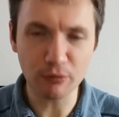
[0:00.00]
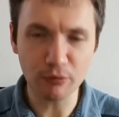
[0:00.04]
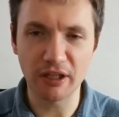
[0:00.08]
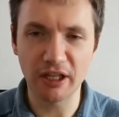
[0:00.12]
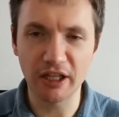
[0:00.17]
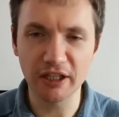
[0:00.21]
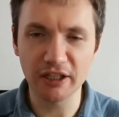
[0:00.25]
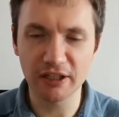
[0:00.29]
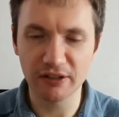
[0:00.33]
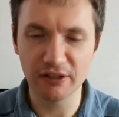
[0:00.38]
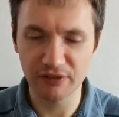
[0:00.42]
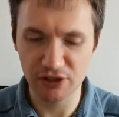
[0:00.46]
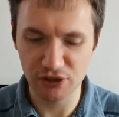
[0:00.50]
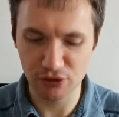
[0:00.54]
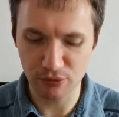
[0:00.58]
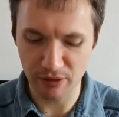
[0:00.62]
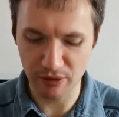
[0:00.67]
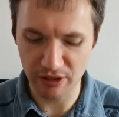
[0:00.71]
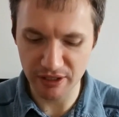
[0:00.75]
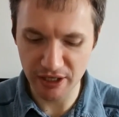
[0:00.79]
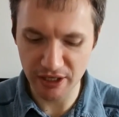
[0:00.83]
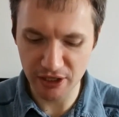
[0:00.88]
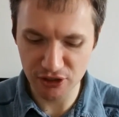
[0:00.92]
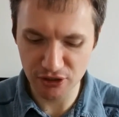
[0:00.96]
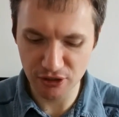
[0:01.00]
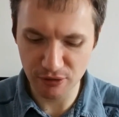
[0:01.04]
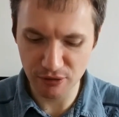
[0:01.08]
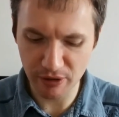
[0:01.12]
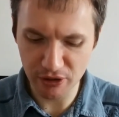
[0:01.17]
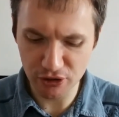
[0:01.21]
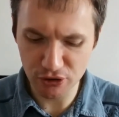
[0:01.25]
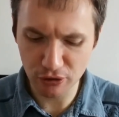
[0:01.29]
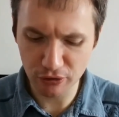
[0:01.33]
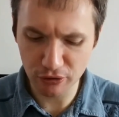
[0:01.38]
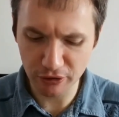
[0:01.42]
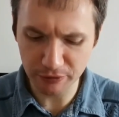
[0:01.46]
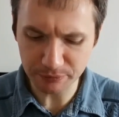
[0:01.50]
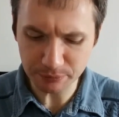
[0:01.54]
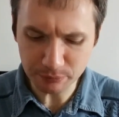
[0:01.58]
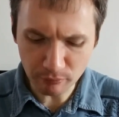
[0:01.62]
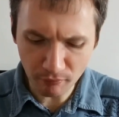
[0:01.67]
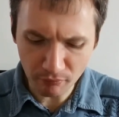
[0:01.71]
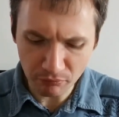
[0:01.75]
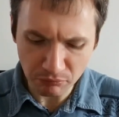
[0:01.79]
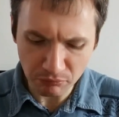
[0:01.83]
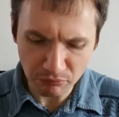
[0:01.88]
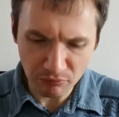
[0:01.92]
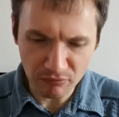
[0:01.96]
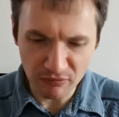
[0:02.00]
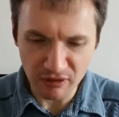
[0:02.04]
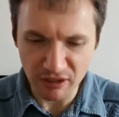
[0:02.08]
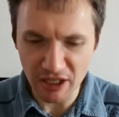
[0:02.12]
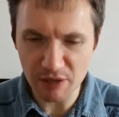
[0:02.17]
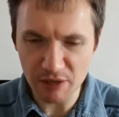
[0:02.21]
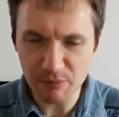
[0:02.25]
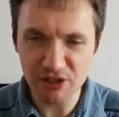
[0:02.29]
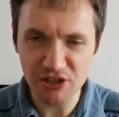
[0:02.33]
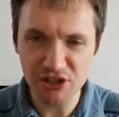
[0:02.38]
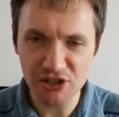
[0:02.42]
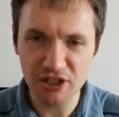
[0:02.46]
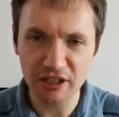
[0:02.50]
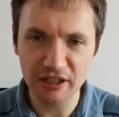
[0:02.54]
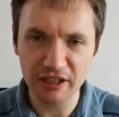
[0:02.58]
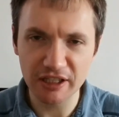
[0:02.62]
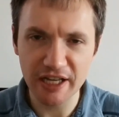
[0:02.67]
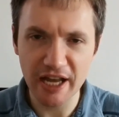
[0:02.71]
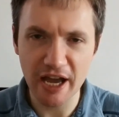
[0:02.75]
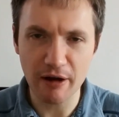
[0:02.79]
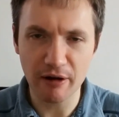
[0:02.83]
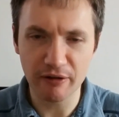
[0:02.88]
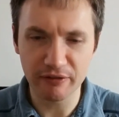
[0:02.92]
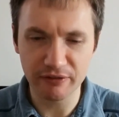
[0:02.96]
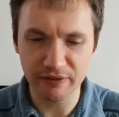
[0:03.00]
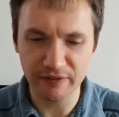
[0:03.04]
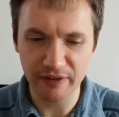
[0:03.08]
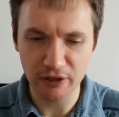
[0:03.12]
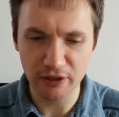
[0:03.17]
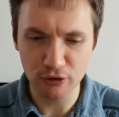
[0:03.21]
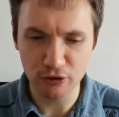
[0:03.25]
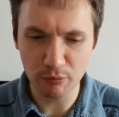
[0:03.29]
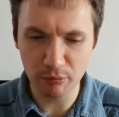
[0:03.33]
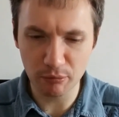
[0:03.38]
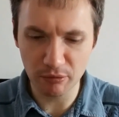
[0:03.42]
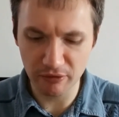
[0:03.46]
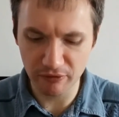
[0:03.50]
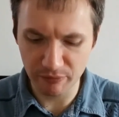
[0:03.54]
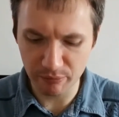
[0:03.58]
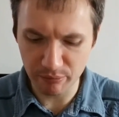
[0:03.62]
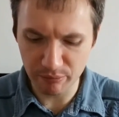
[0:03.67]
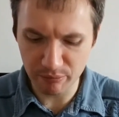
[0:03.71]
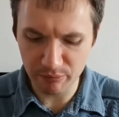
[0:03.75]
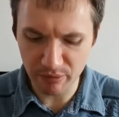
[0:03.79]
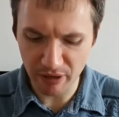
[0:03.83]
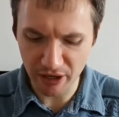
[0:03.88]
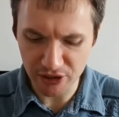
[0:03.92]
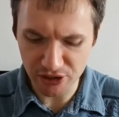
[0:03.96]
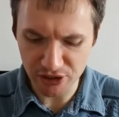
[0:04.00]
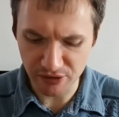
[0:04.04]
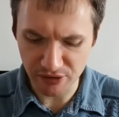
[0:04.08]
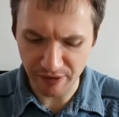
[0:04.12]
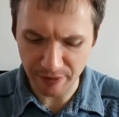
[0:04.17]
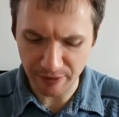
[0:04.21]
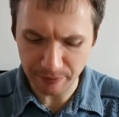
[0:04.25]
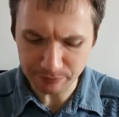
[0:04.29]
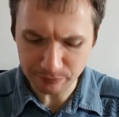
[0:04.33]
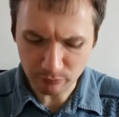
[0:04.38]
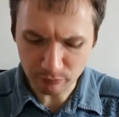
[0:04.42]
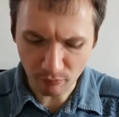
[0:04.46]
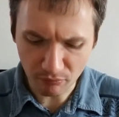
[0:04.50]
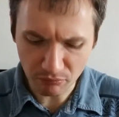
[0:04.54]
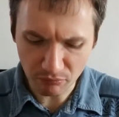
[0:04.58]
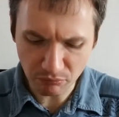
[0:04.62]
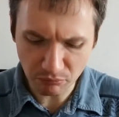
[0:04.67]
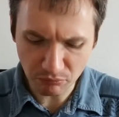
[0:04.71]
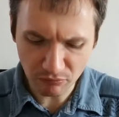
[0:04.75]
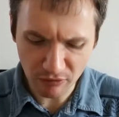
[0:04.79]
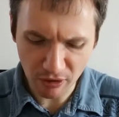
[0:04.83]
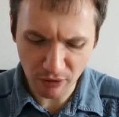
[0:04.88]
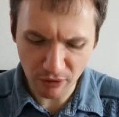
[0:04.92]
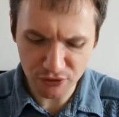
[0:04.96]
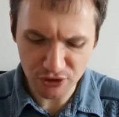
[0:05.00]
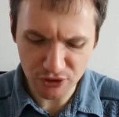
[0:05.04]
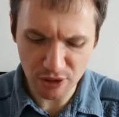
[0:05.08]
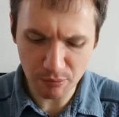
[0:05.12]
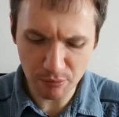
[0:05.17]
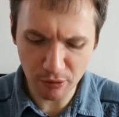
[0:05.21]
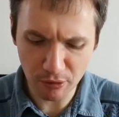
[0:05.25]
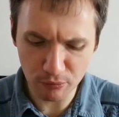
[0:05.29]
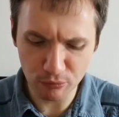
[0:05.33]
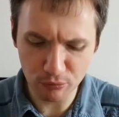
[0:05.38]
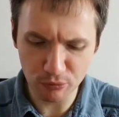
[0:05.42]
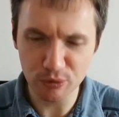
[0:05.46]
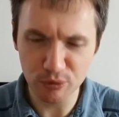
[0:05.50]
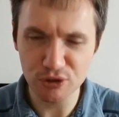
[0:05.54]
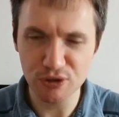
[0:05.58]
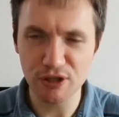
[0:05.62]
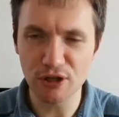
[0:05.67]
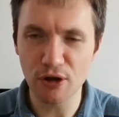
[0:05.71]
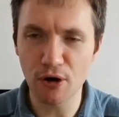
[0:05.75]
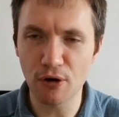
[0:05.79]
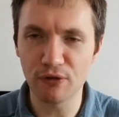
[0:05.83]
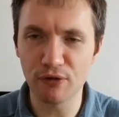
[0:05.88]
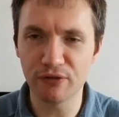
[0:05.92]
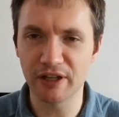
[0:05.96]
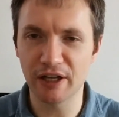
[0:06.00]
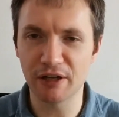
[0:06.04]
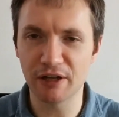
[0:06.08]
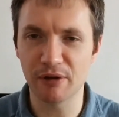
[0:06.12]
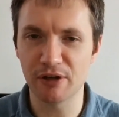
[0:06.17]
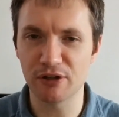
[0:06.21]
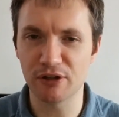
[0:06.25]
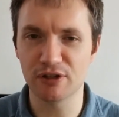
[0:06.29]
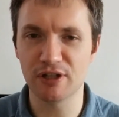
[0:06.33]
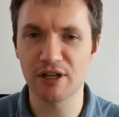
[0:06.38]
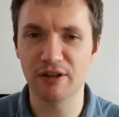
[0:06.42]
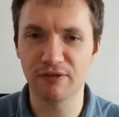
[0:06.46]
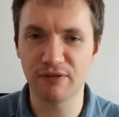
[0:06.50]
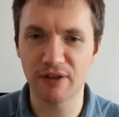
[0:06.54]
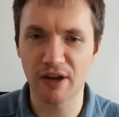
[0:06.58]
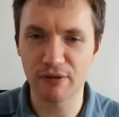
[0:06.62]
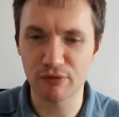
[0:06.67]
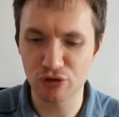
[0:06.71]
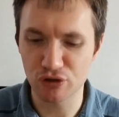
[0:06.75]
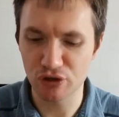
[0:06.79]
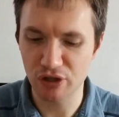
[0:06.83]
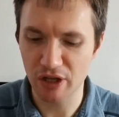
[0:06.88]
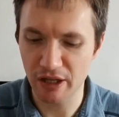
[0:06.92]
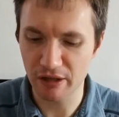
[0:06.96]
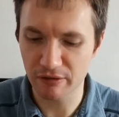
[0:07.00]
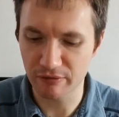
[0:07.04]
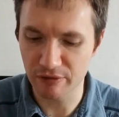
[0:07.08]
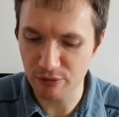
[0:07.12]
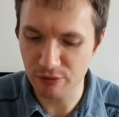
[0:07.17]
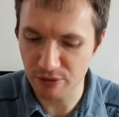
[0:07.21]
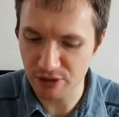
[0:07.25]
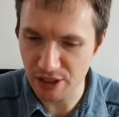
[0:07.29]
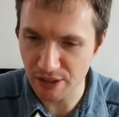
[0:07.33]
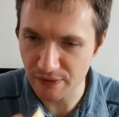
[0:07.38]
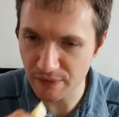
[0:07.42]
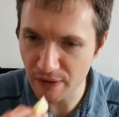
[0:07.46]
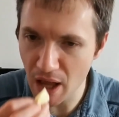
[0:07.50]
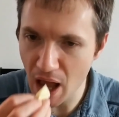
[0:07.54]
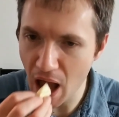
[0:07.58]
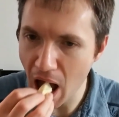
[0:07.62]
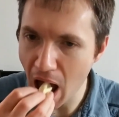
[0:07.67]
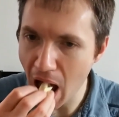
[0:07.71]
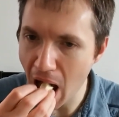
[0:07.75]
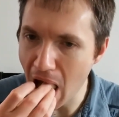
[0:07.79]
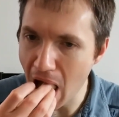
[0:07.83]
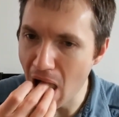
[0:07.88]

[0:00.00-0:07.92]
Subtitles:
I quite like it. I think it's quite a nice white chocolate. Been a bit sickly now after I've had a couple of bites of it. Obviously, you probably won't want to eat the whole thing anyway. It's nearly 500 calories or whatever.